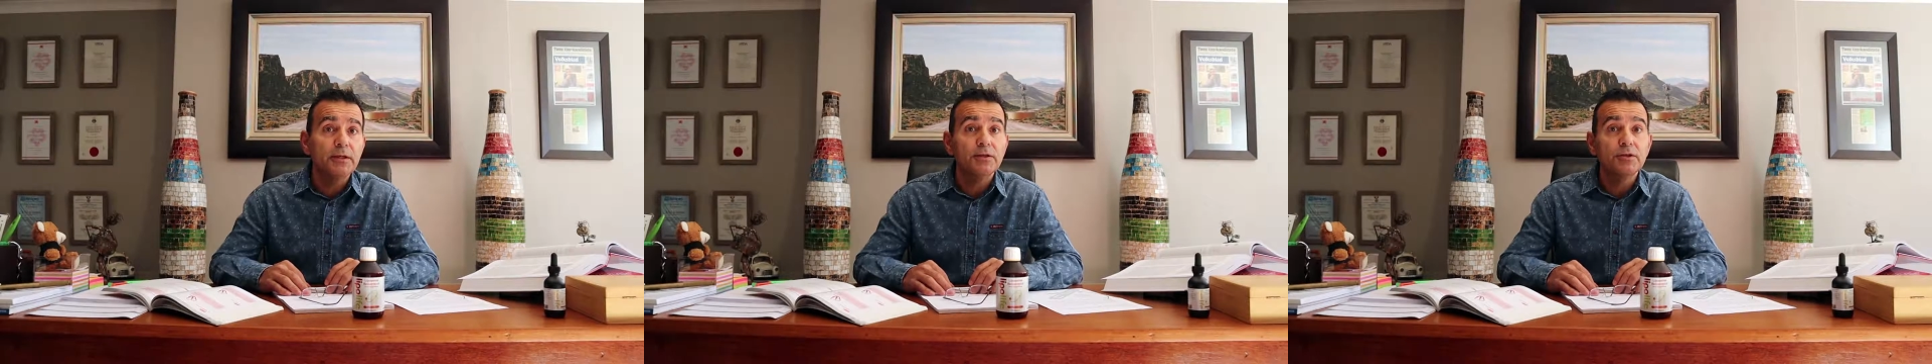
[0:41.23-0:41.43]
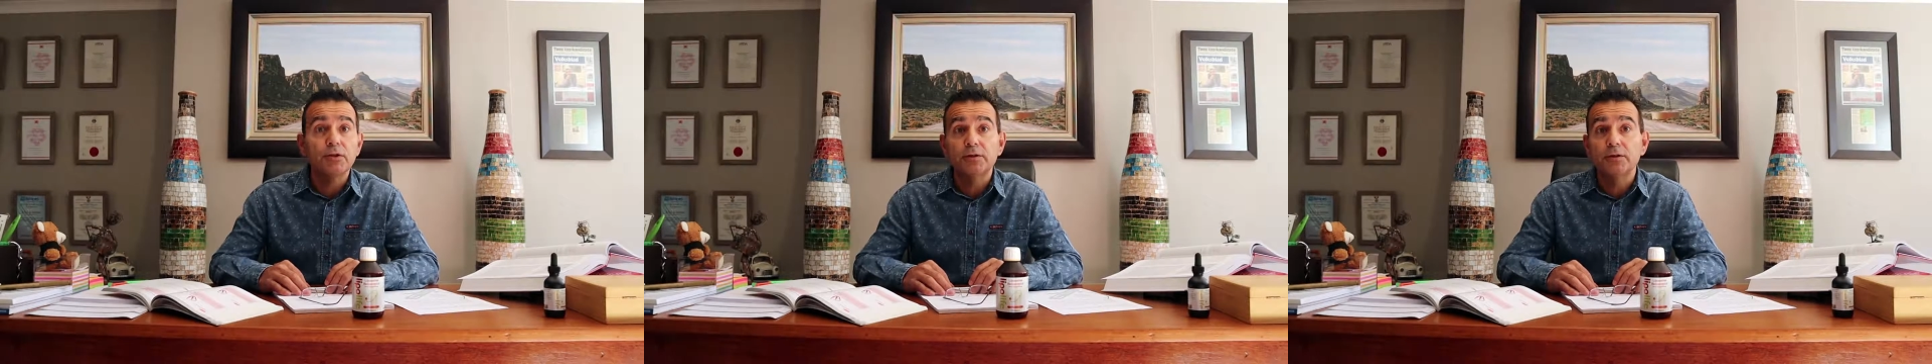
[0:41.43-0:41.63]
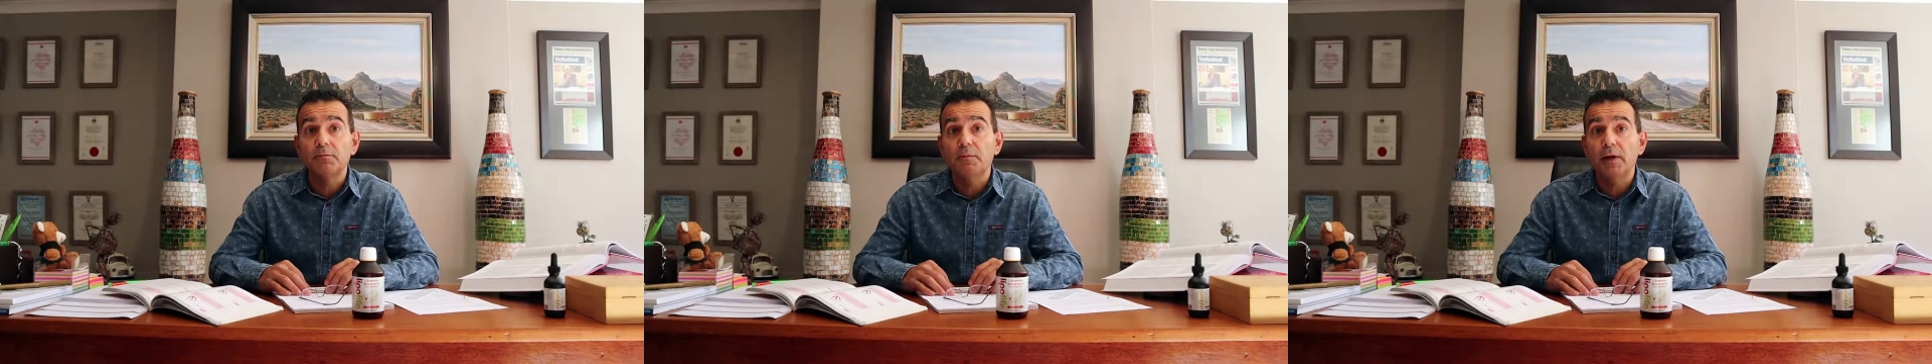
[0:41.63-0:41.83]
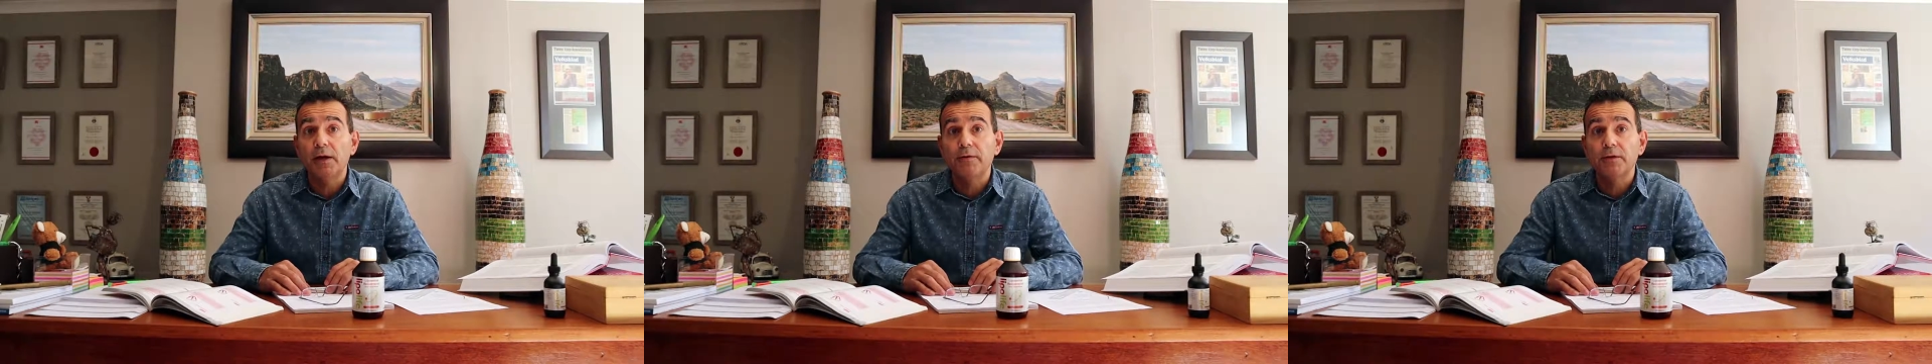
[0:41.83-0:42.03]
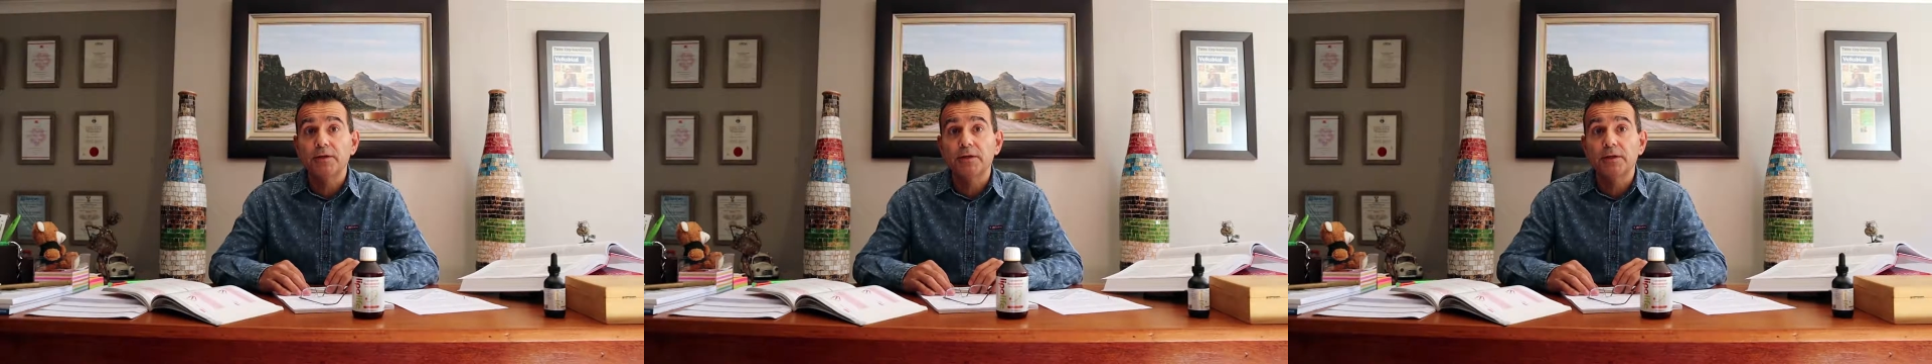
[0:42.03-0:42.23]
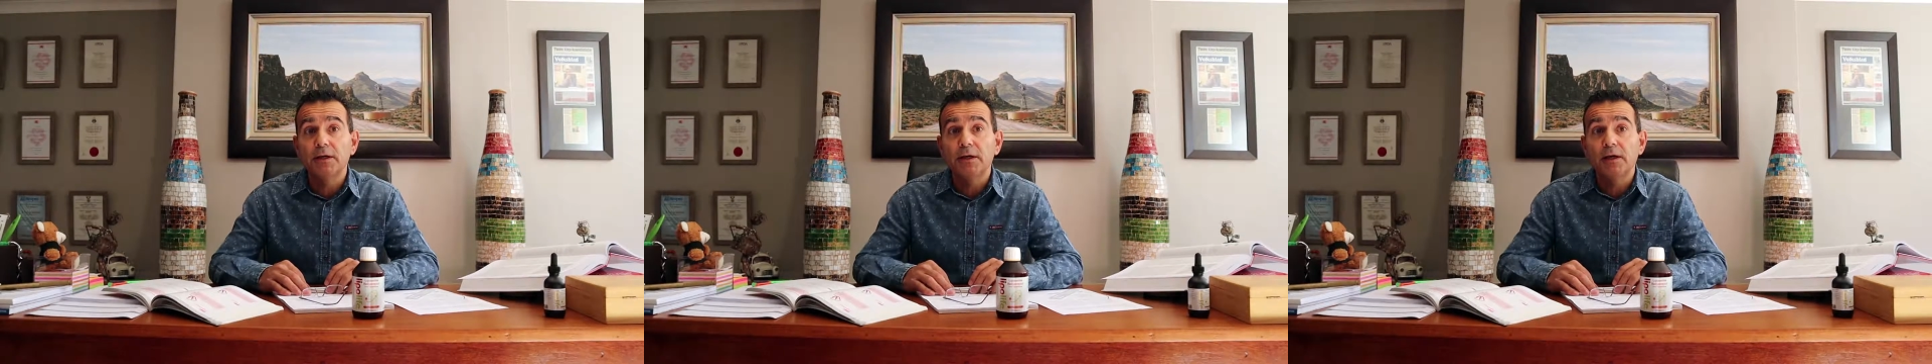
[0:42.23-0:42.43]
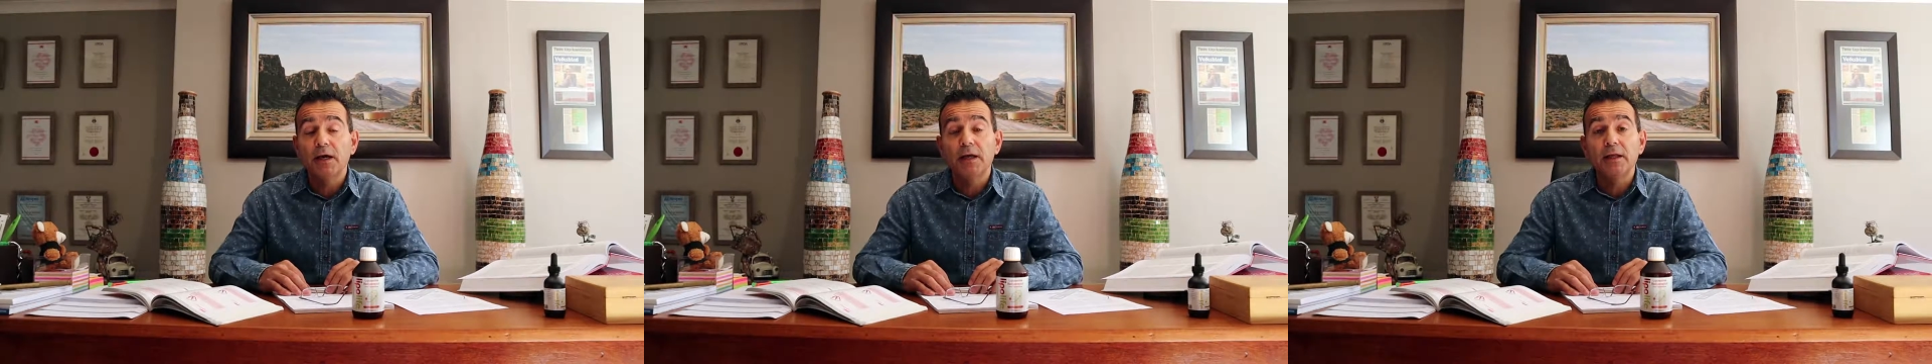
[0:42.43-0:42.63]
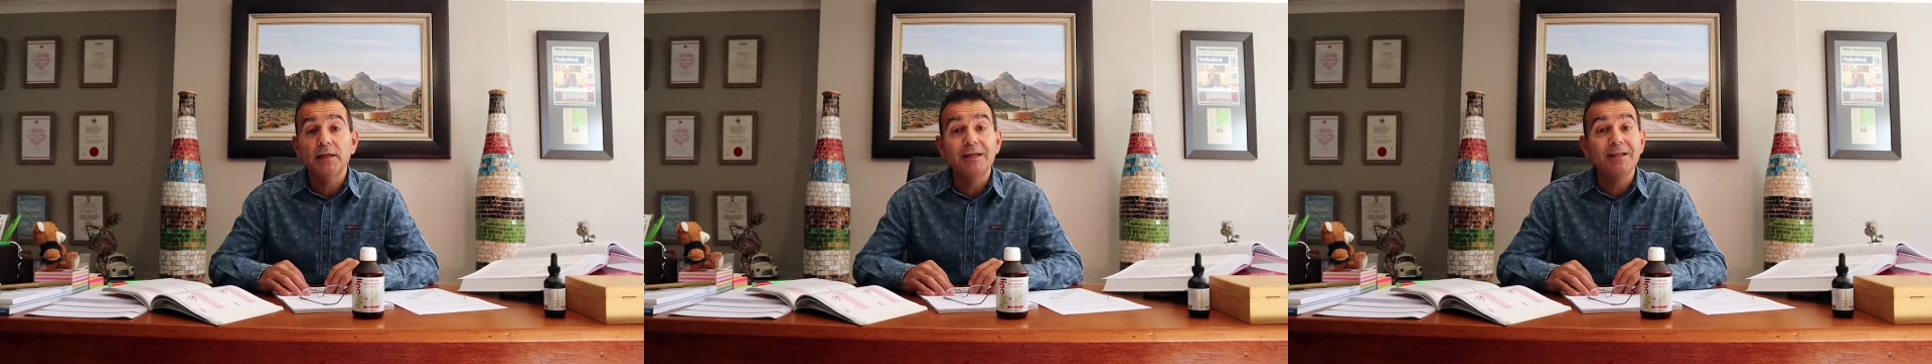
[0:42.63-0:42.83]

in certain berries and